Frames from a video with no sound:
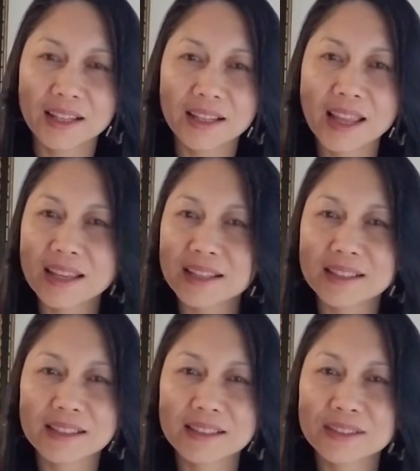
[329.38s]
Like
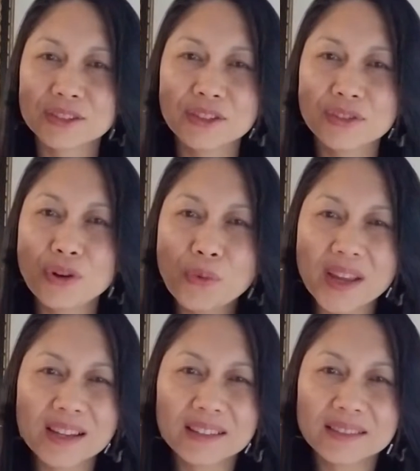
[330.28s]

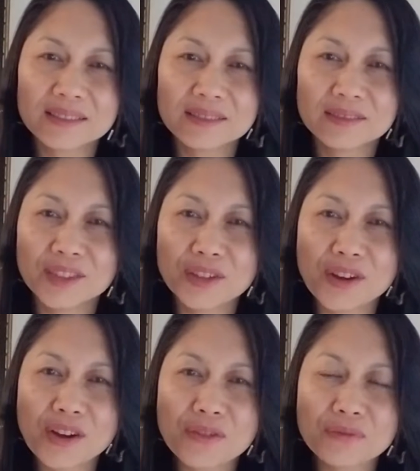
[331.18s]
doing, you
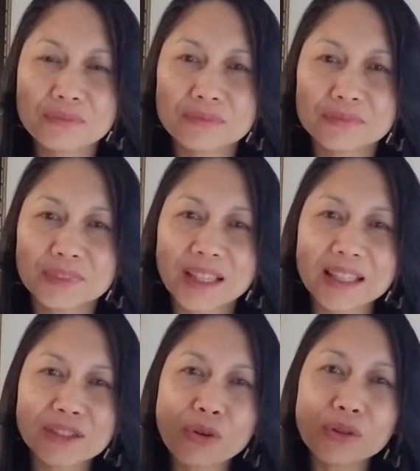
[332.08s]
know,
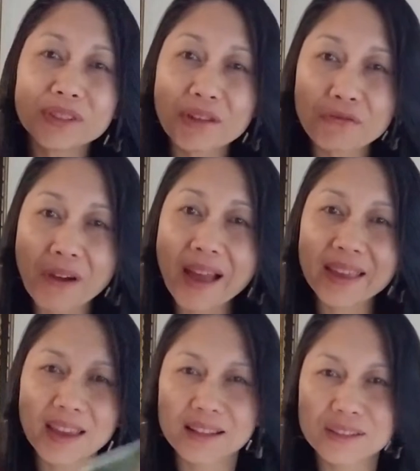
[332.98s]
it's called
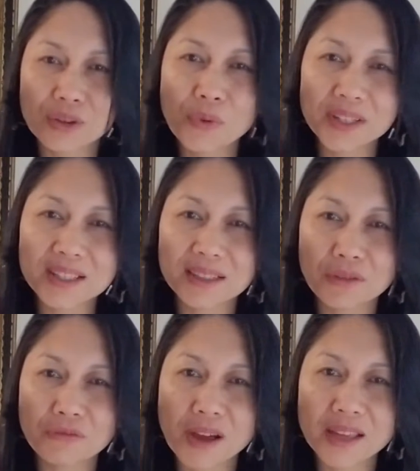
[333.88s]
defiant. So what is
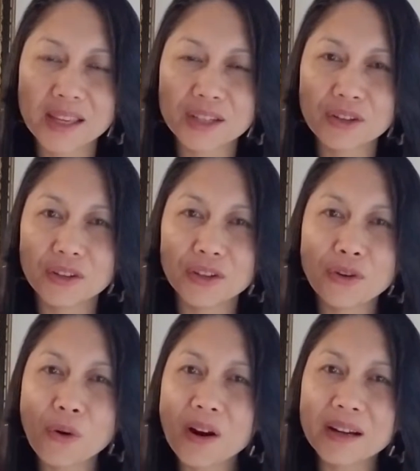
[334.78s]
defiant?
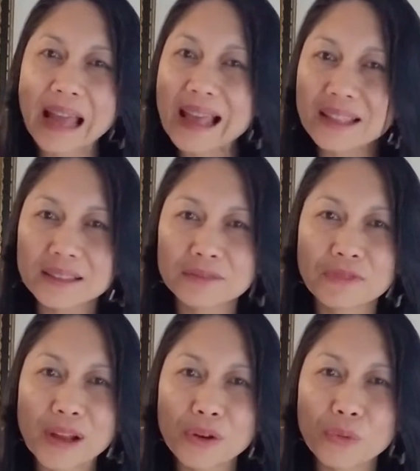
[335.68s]
You are not
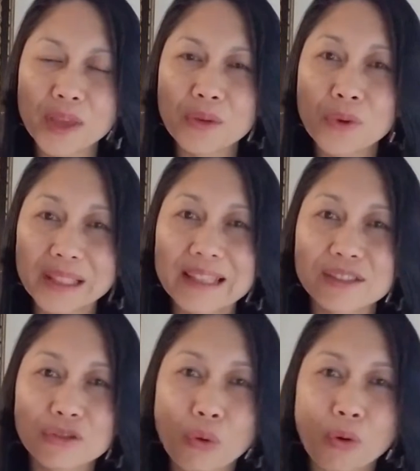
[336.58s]
following what
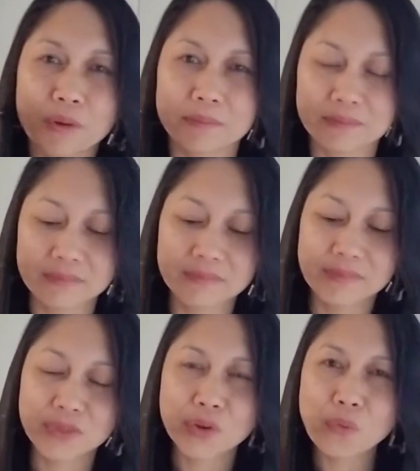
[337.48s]
is norm,
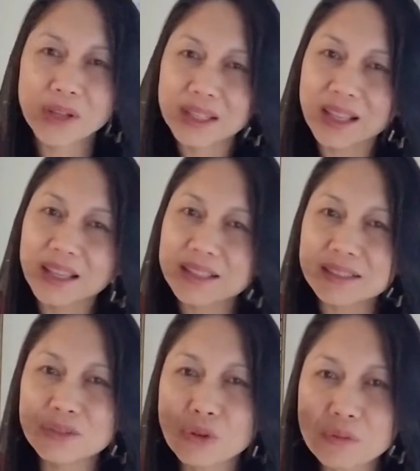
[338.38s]
what
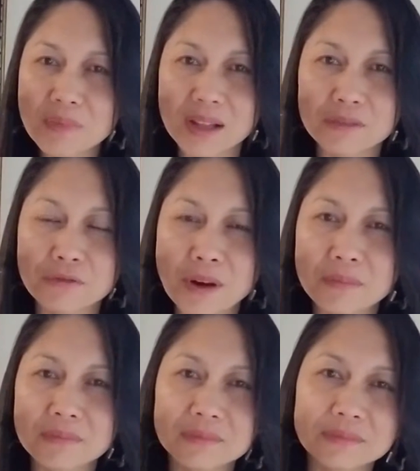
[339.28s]
is normal
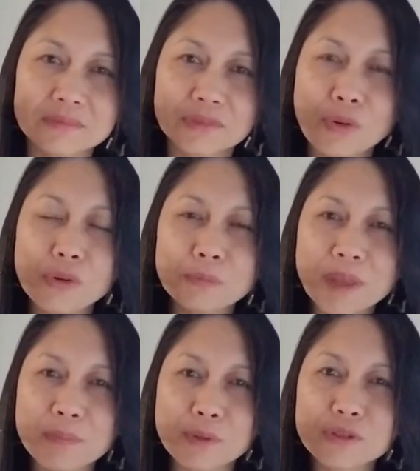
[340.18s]
from all
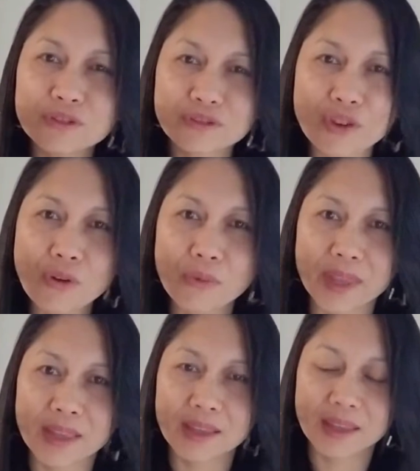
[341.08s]
people's doing.